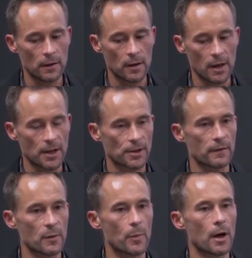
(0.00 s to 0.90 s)
the
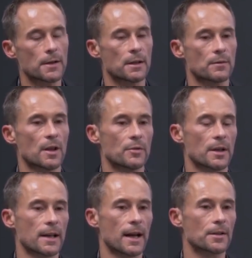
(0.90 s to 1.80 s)
HIV positive
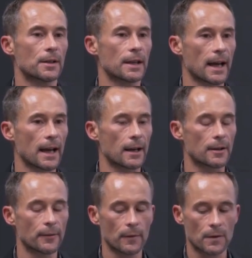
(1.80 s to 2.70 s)
subjects actually
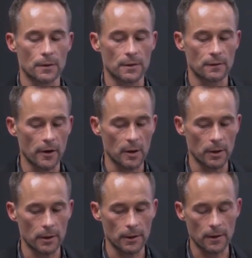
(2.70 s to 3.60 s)
had. So there's
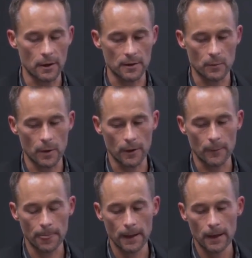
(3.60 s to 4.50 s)
variability there as well.
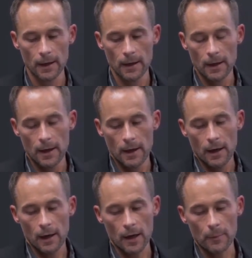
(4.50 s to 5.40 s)

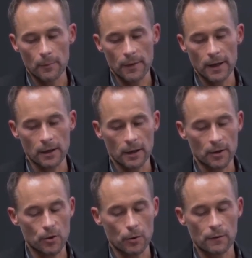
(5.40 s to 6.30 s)
They didn't
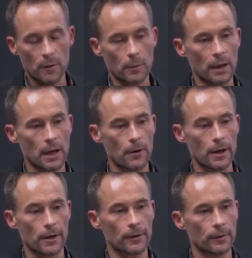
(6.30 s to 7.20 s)
control for
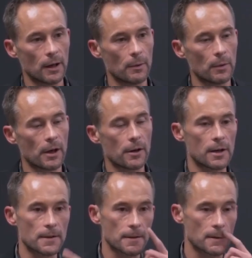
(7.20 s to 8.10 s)
malaria. Malaria
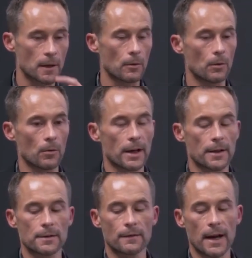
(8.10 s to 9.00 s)
is the single
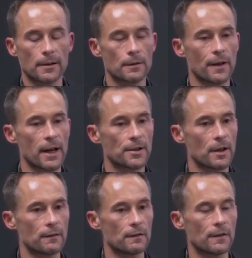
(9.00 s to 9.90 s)
greatest factor for
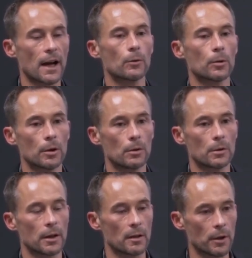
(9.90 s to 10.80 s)
HIV viral
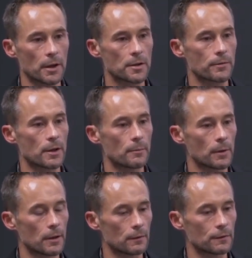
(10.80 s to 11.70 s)
load in the bloodstream
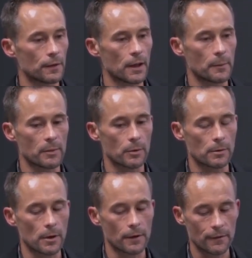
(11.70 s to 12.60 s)
of people
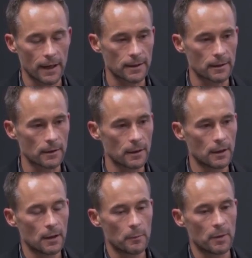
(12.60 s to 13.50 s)
who are infected.
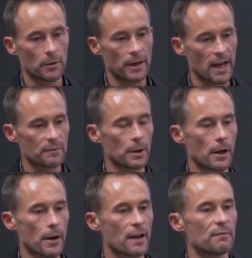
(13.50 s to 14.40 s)
People that have
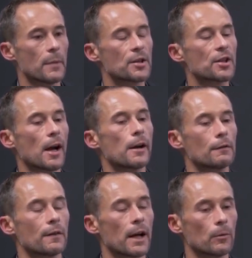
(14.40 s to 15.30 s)
malaria have much higher
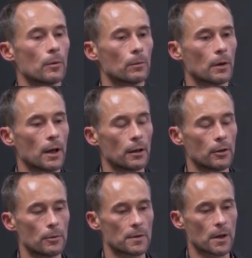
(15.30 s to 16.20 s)
viral
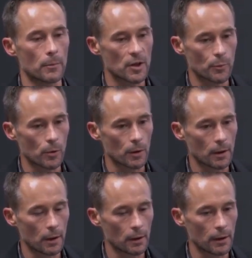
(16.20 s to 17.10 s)
loads, are much more
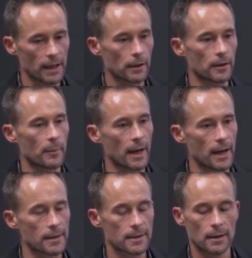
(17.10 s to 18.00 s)
likely to
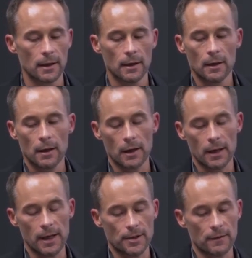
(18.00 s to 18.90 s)
pass
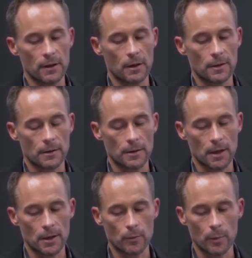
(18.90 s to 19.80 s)
HIV on to their
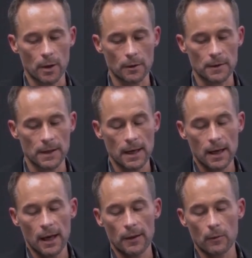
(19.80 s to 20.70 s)
sexual partners.
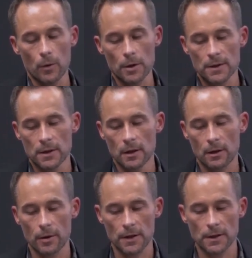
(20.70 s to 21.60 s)
And the worst
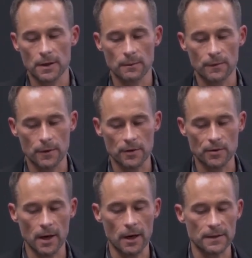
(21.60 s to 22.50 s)
criticism for this
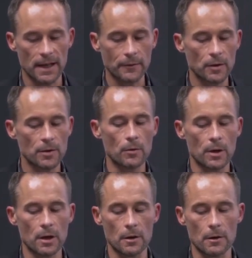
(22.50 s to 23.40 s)
trial is after 2
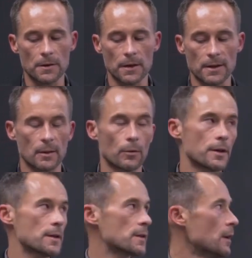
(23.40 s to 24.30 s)
years, they said, well,
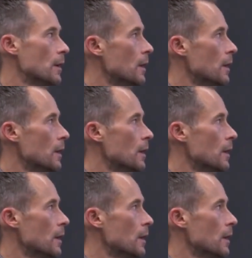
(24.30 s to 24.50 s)
these